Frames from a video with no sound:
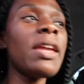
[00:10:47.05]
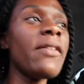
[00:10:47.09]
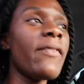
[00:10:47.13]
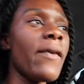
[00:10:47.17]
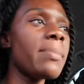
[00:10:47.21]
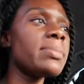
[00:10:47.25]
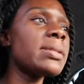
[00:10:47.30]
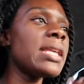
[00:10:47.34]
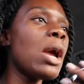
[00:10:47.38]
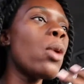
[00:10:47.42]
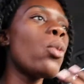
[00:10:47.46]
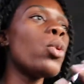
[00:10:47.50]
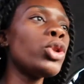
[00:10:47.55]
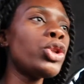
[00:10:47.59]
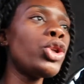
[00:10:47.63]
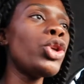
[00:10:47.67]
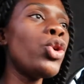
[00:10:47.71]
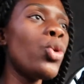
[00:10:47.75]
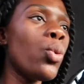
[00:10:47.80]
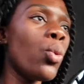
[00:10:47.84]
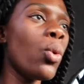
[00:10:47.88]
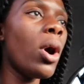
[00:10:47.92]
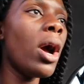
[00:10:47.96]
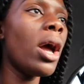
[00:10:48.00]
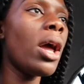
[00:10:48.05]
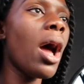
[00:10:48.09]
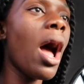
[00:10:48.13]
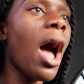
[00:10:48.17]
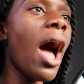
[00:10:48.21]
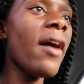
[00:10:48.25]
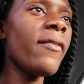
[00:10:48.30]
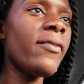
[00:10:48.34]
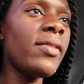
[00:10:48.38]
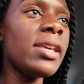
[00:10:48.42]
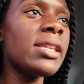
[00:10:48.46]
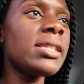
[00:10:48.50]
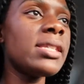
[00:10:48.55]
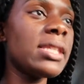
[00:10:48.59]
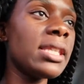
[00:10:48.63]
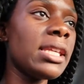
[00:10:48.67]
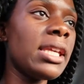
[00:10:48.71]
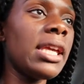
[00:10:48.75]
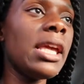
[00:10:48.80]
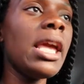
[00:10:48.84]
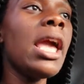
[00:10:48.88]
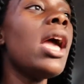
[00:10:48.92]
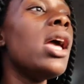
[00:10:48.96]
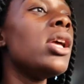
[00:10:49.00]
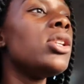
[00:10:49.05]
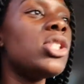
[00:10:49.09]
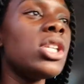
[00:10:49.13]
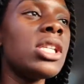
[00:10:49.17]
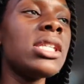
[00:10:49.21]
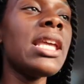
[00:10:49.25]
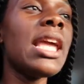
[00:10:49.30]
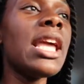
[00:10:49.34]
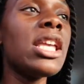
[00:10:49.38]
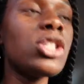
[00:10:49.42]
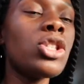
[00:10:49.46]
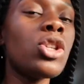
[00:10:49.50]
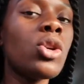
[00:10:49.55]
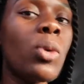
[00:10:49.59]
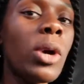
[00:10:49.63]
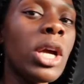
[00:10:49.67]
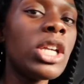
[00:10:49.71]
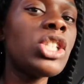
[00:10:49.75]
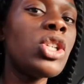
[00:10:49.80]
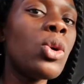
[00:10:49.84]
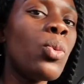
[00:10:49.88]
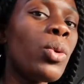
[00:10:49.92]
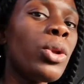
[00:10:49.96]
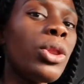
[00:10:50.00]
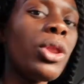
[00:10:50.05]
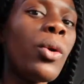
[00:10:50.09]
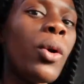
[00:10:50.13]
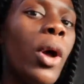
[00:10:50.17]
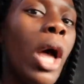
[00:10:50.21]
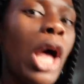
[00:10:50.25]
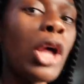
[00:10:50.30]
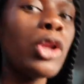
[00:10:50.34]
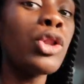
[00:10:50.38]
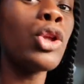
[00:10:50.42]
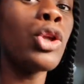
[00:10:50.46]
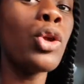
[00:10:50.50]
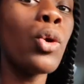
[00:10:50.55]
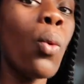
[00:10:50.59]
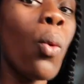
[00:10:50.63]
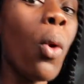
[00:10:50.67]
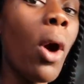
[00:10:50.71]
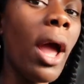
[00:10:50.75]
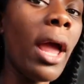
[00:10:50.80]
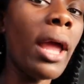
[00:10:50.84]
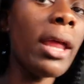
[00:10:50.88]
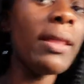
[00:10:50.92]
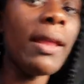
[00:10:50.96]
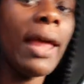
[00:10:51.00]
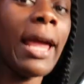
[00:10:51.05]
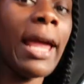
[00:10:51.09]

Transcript: me, if I'm saying what do you want, obviously, just answer the question, what the hell do you want?